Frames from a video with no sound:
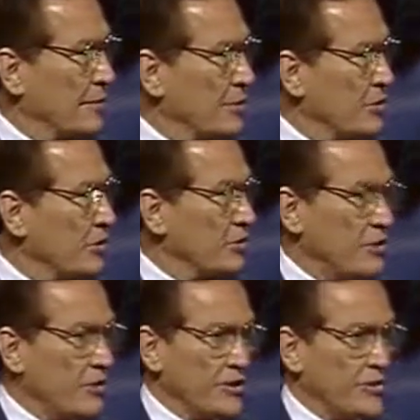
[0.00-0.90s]
A new
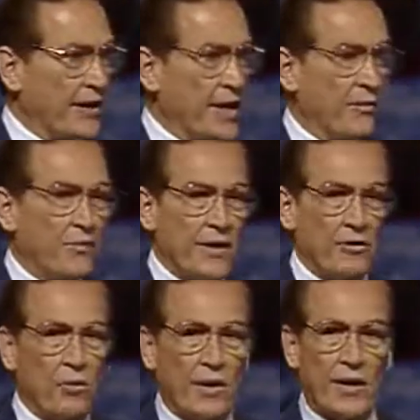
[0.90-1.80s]
statistic out on
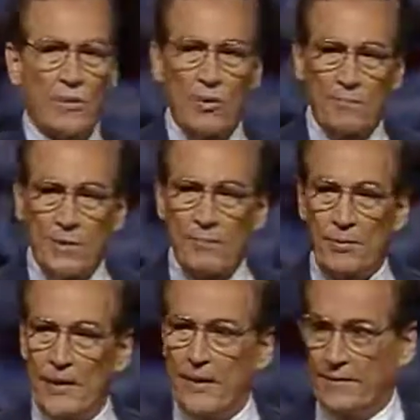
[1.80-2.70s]
death one out of one people
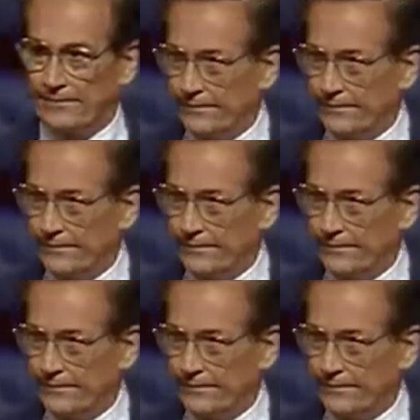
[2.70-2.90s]
die.